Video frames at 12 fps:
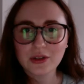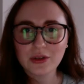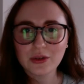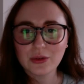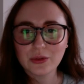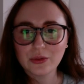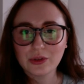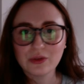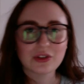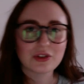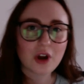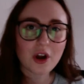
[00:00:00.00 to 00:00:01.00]
to
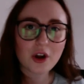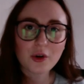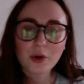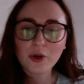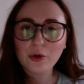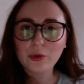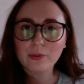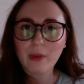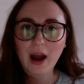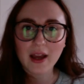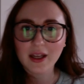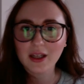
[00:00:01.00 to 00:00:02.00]
use a darkroom.
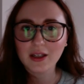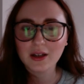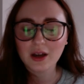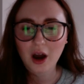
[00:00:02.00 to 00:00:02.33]
My